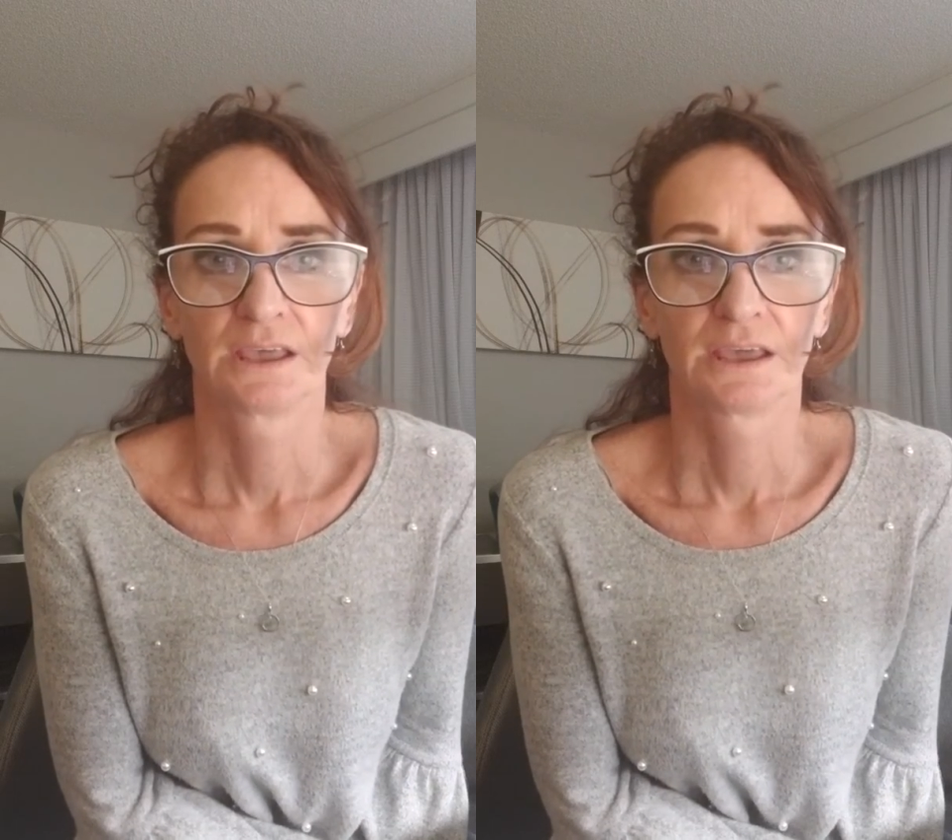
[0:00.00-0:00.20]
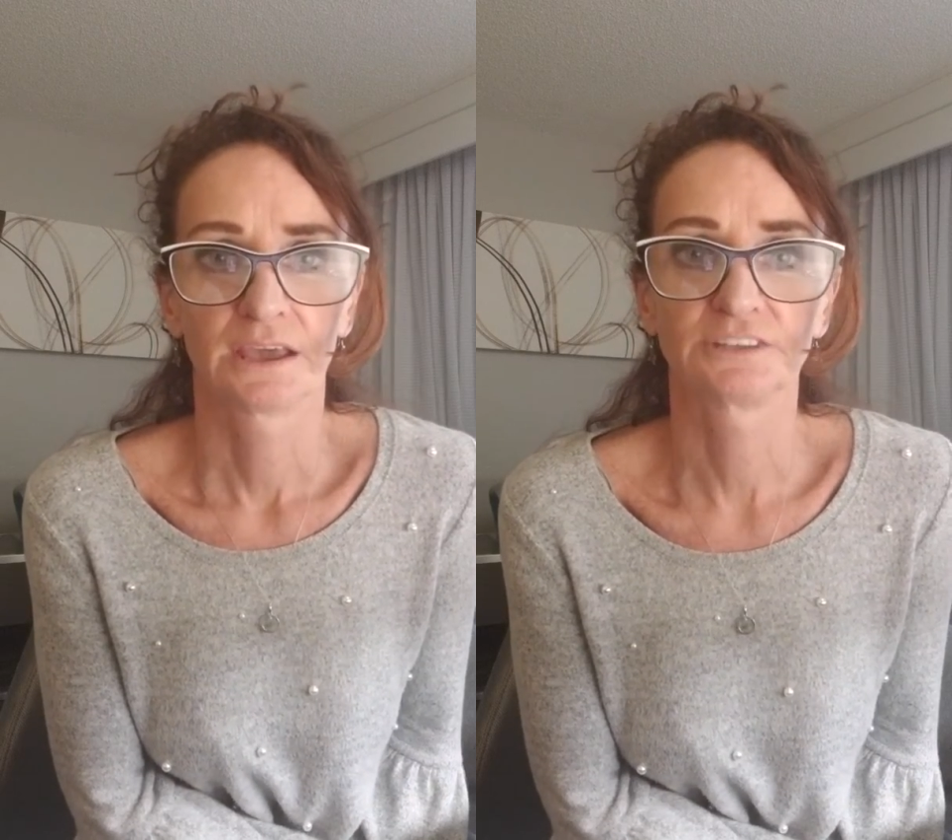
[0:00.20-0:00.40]

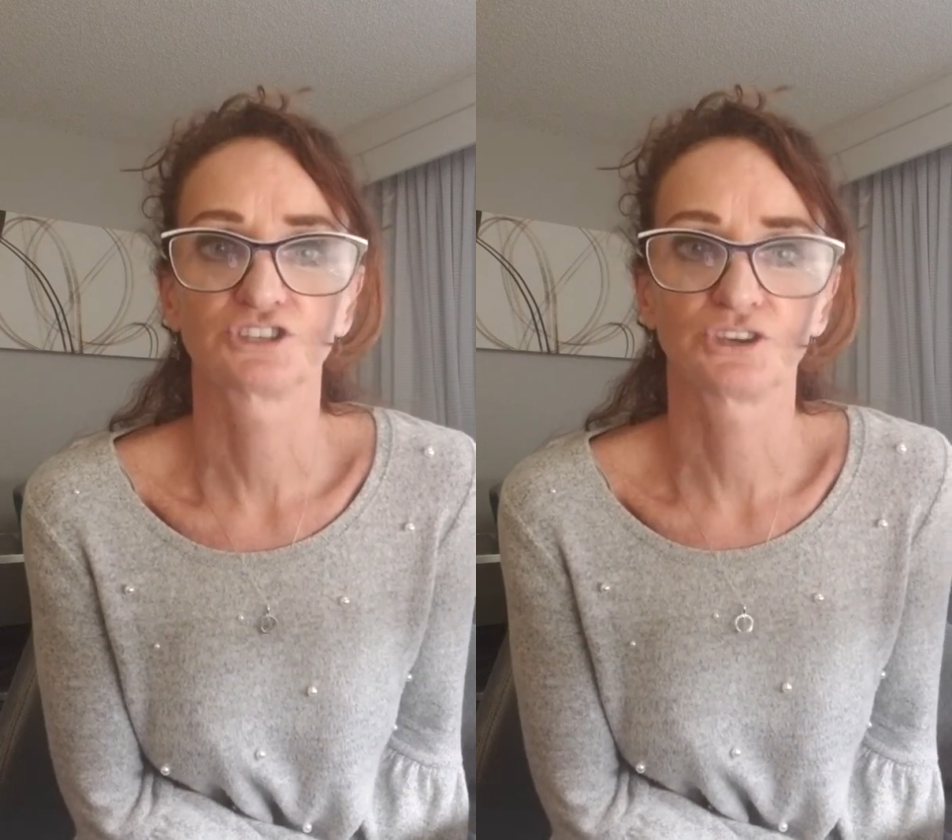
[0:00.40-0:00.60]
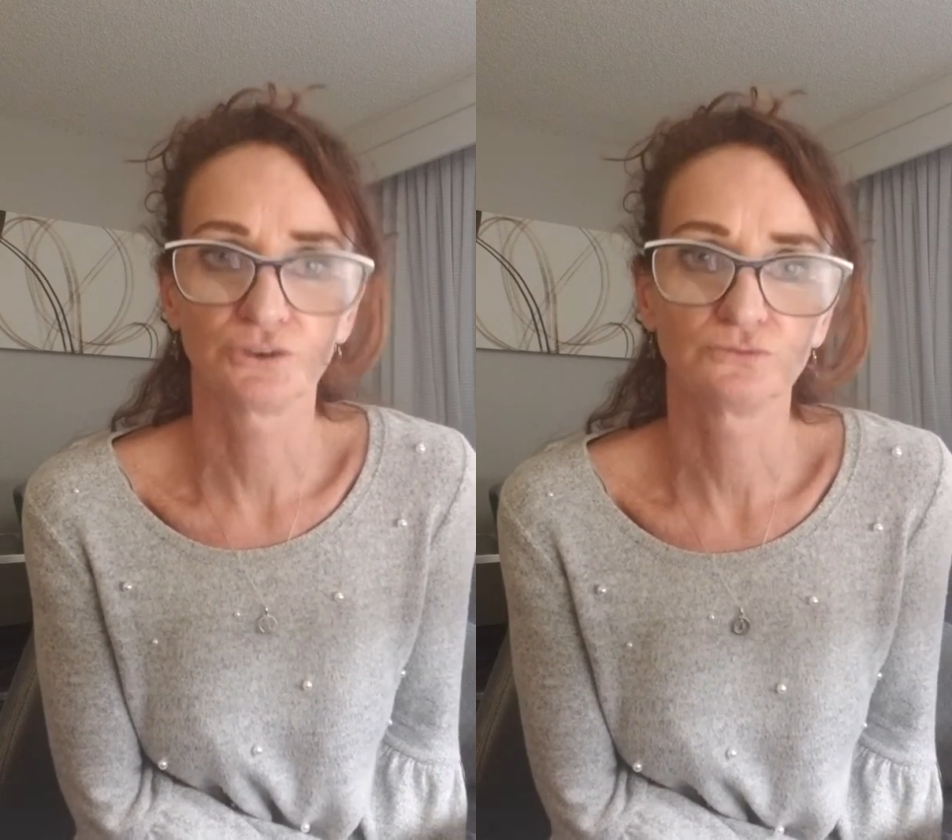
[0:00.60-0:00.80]
It's
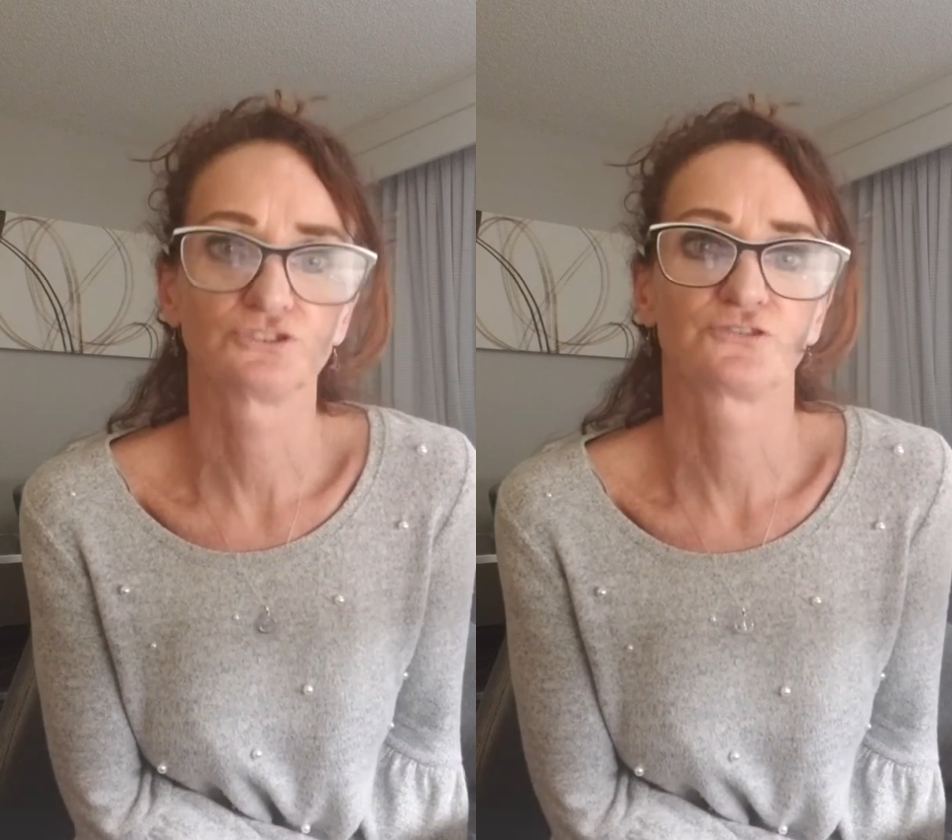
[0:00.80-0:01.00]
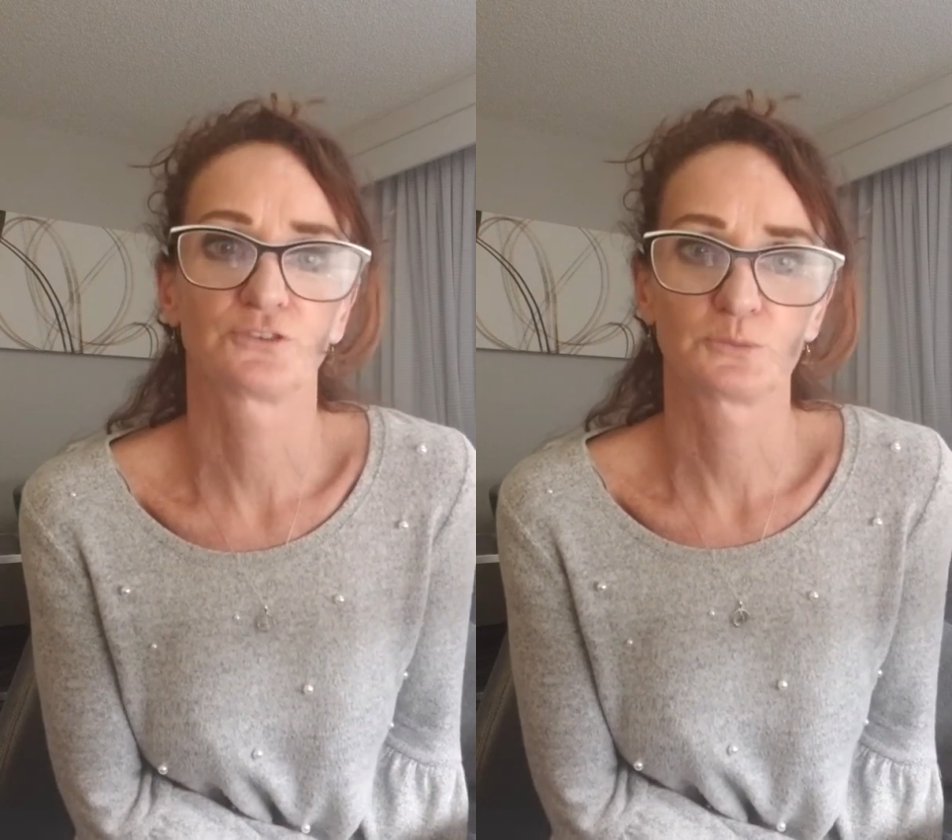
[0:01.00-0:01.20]

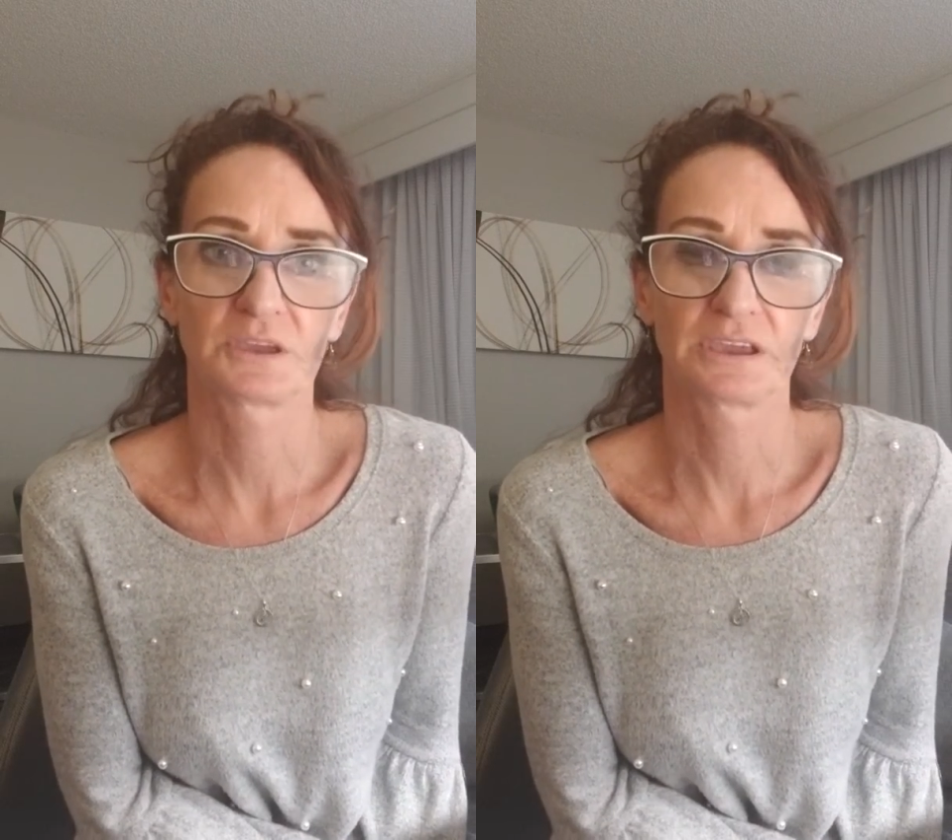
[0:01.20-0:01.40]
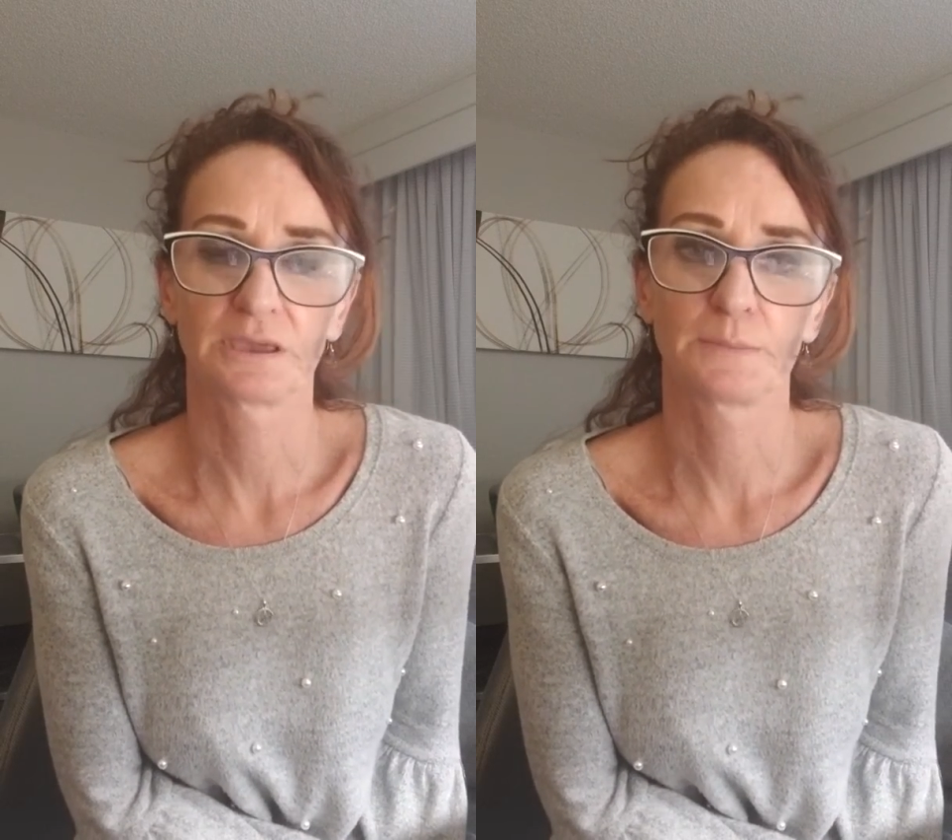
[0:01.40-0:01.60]
huge for me.